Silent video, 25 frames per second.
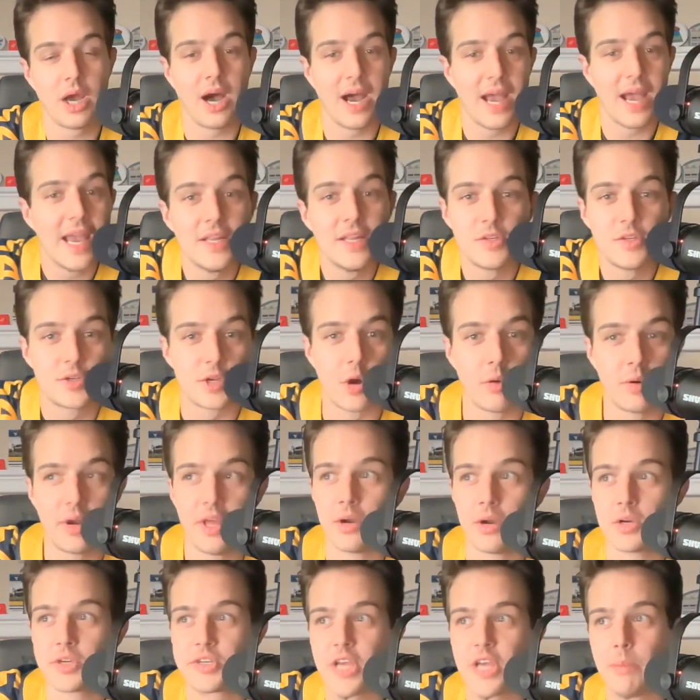end zone
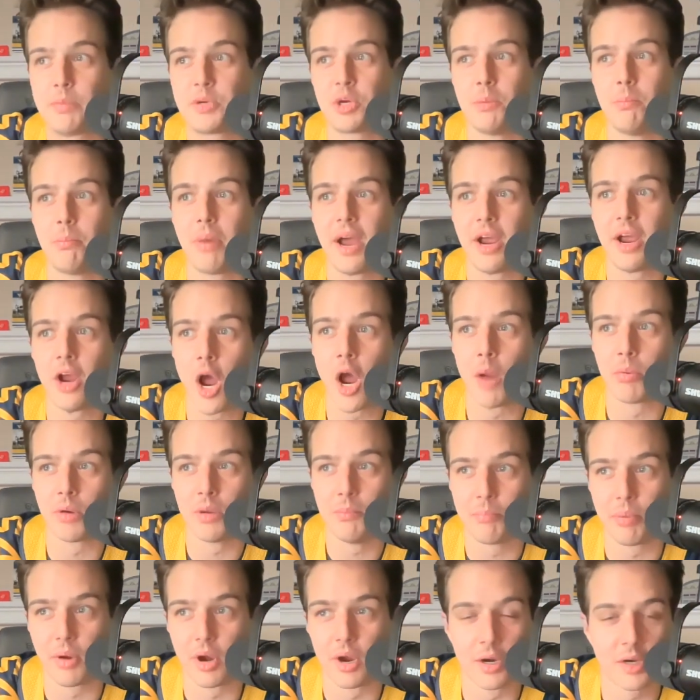interception by Aubrey
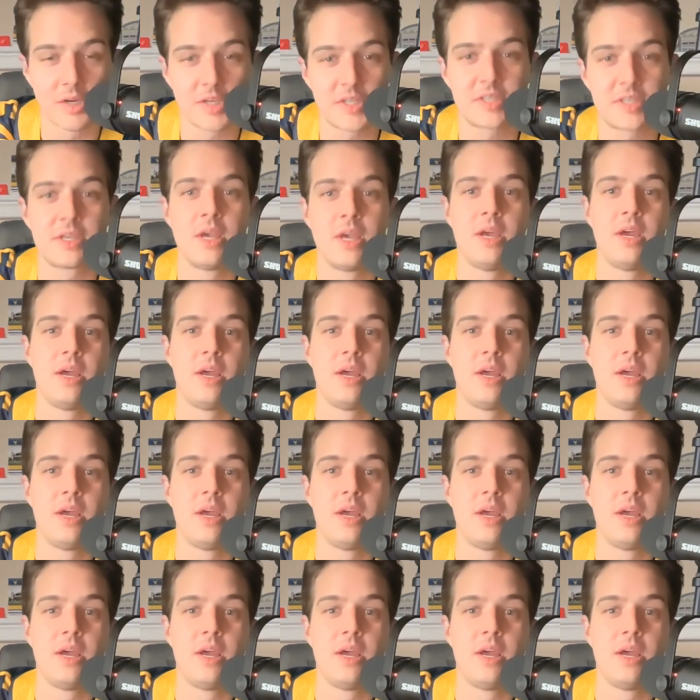Burks.